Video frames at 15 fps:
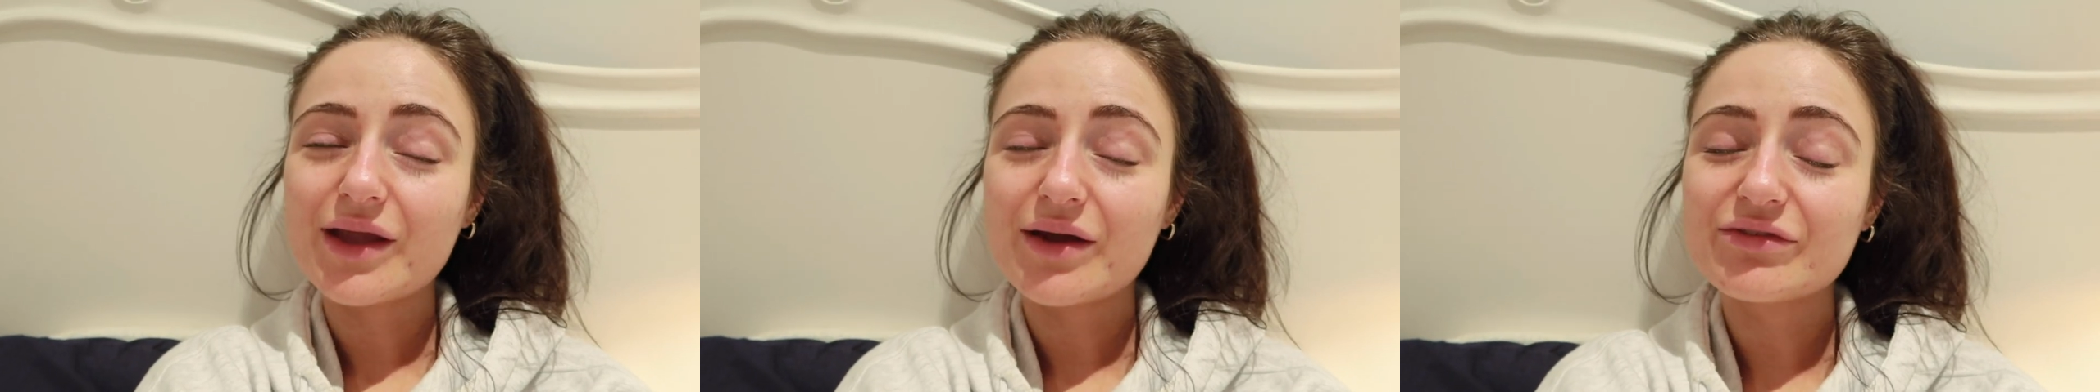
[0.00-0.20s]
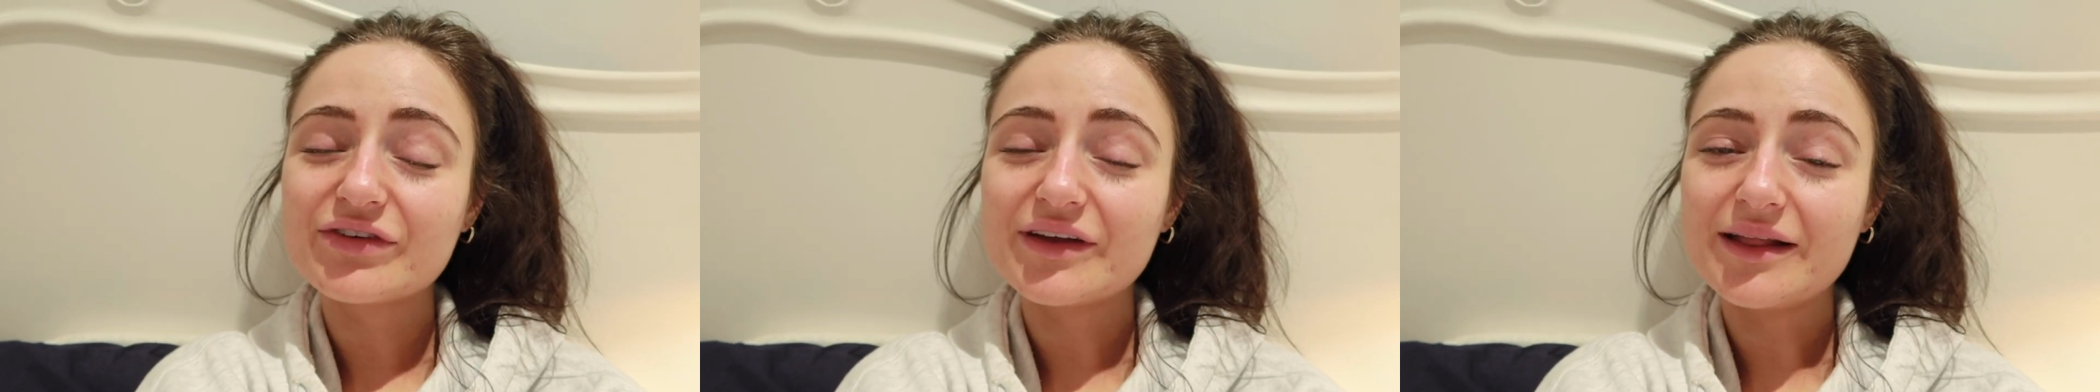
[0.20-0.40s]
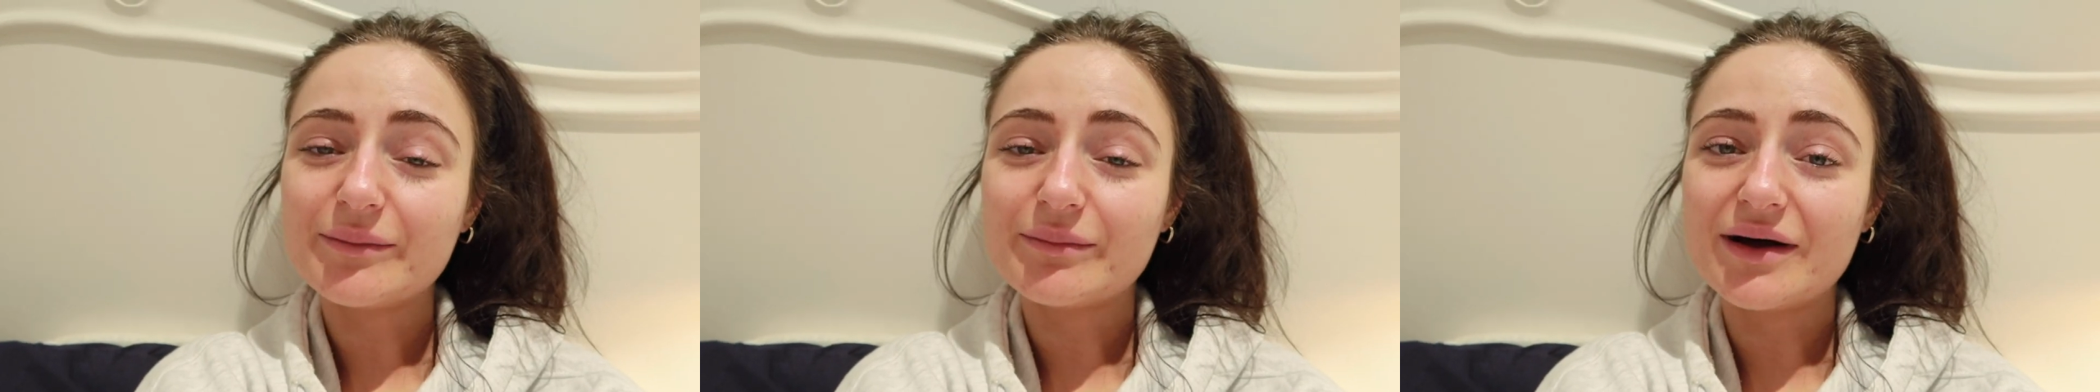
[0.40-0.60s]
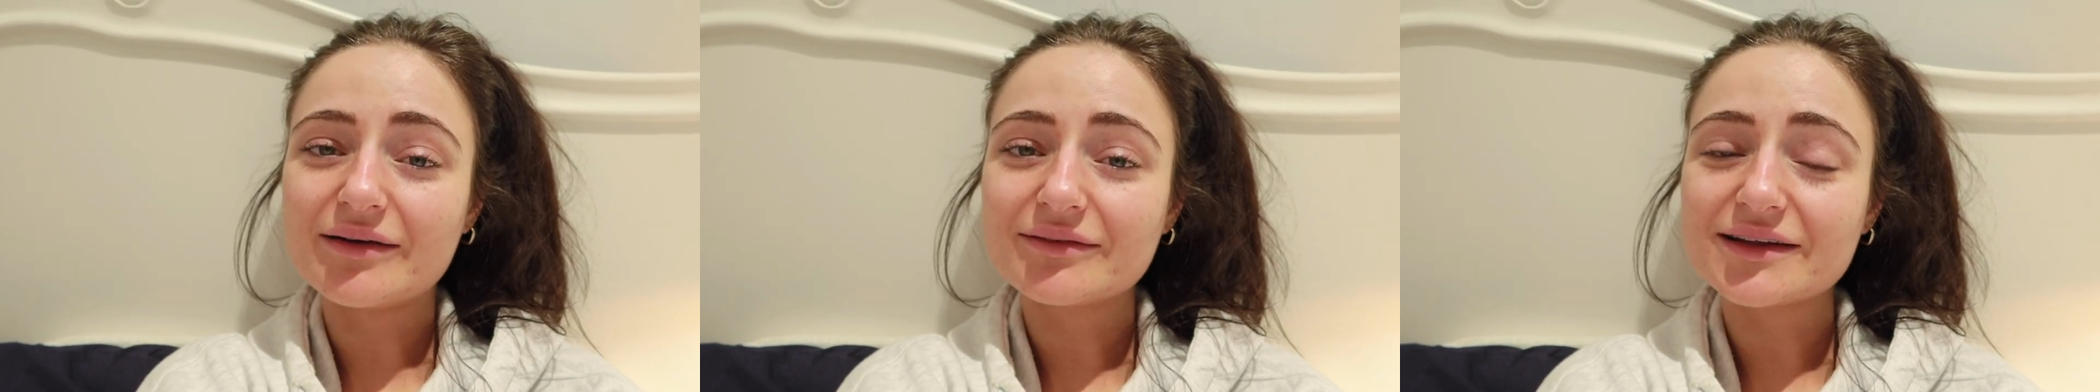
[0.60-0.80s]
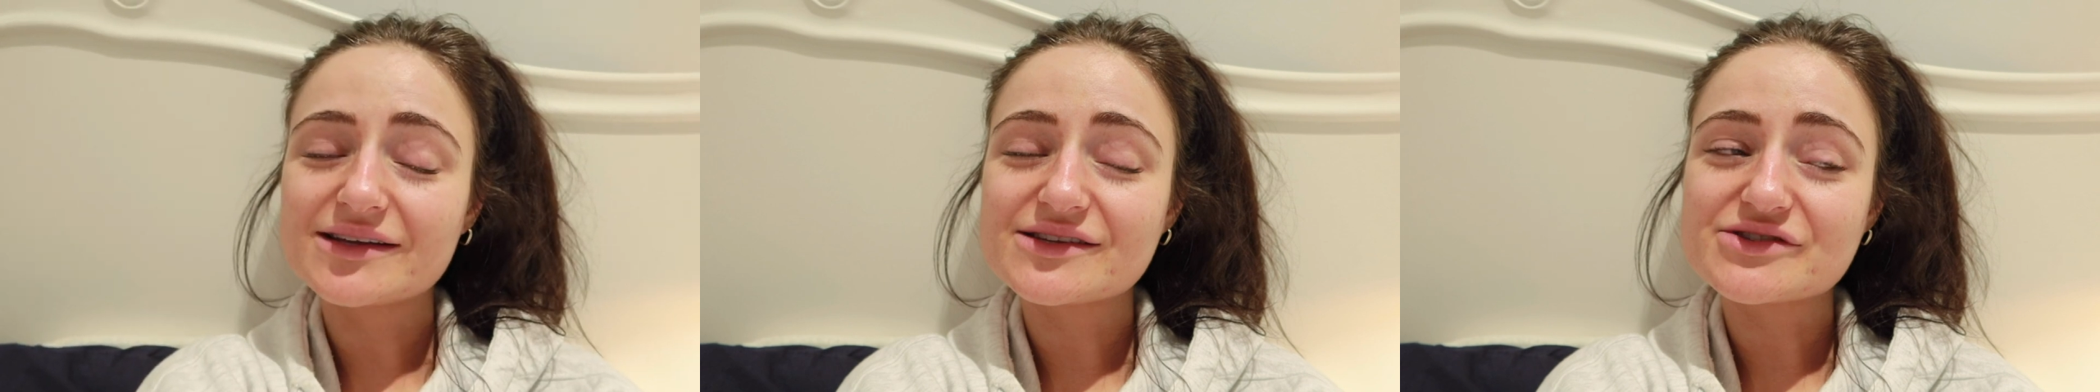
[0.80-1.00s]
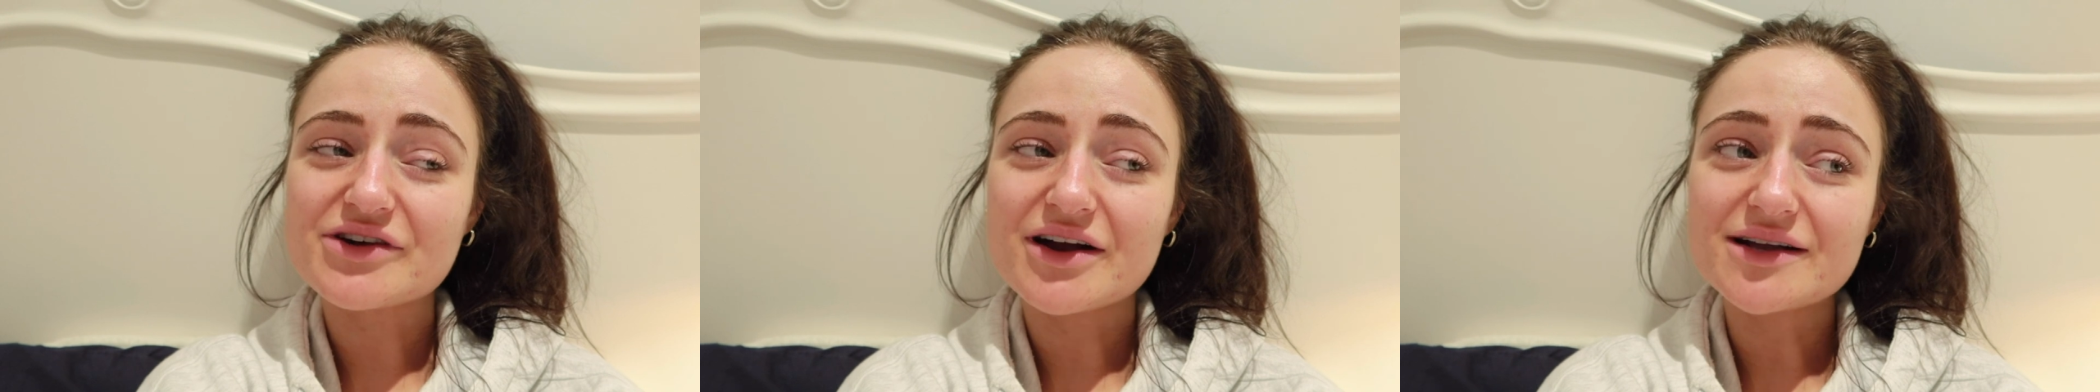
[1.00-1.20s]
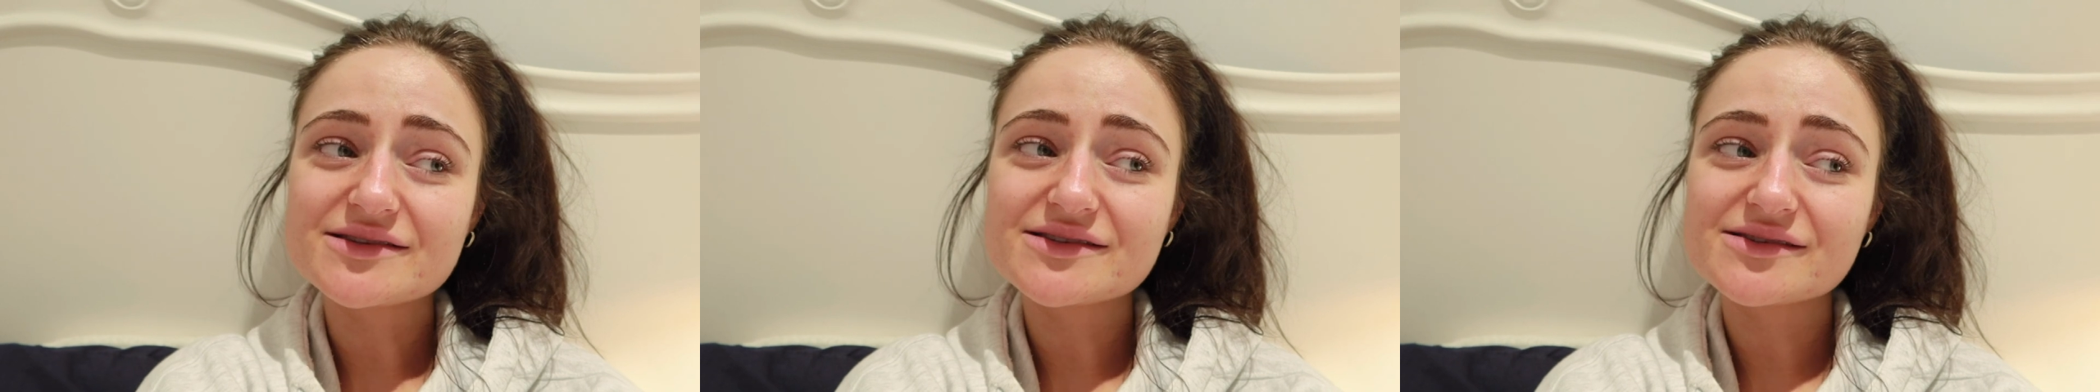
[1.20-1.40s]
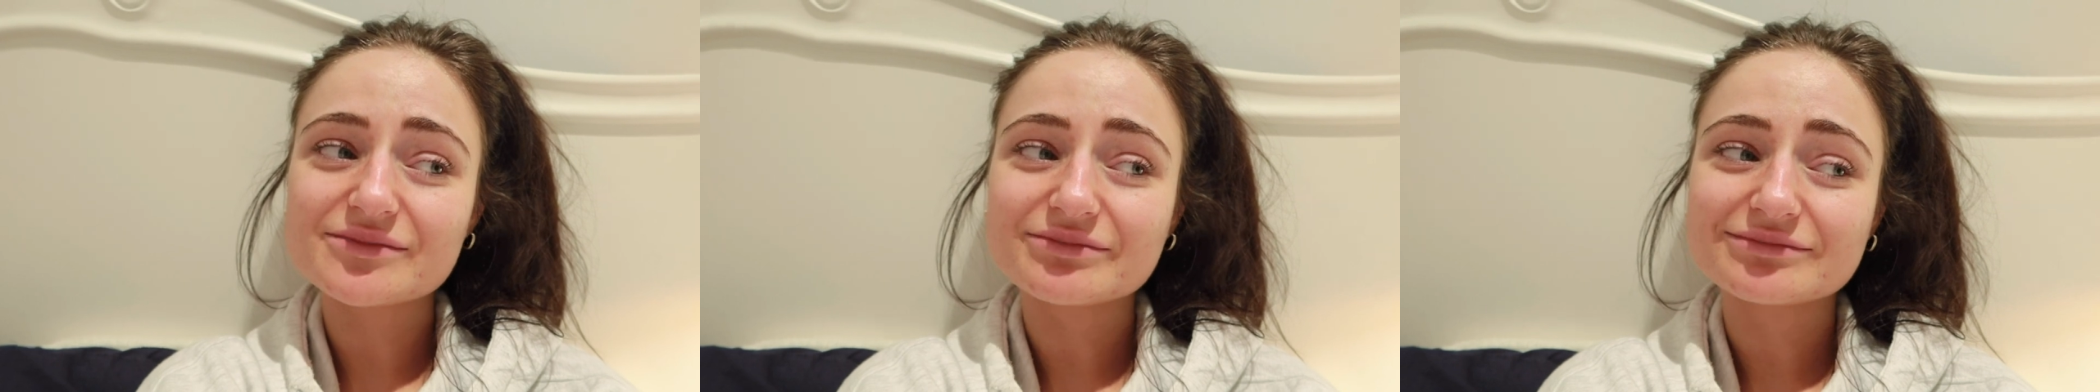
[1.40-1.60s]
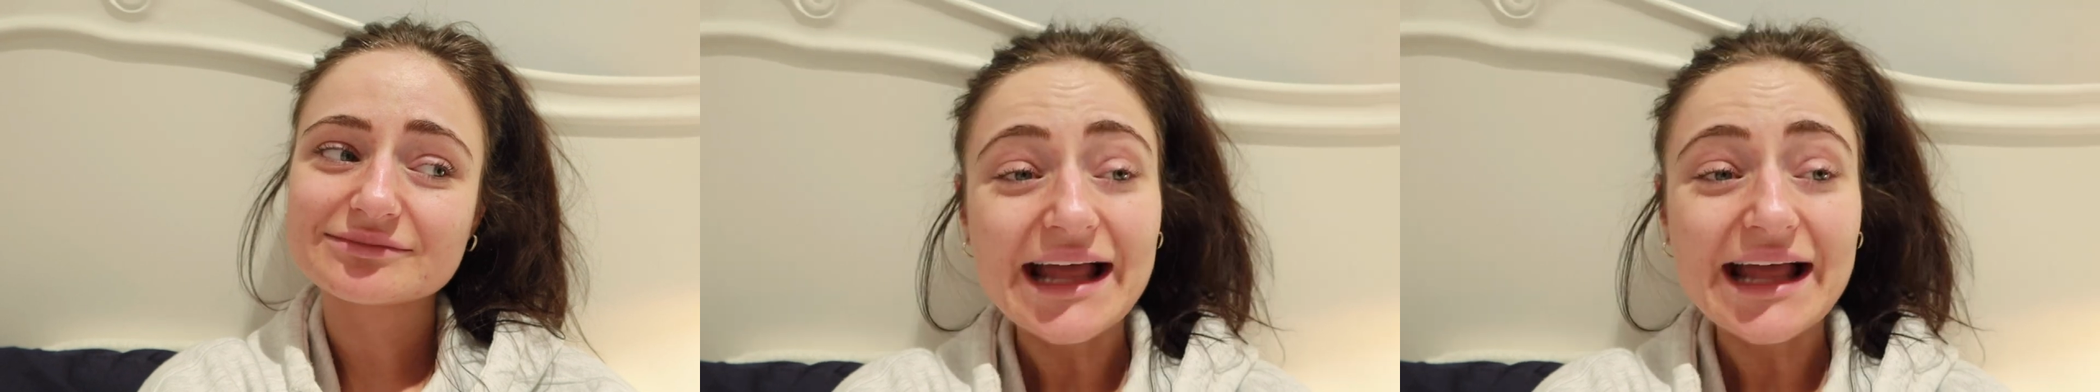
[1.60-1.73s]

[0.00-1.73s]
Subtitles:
I'm feeling mildly stressed.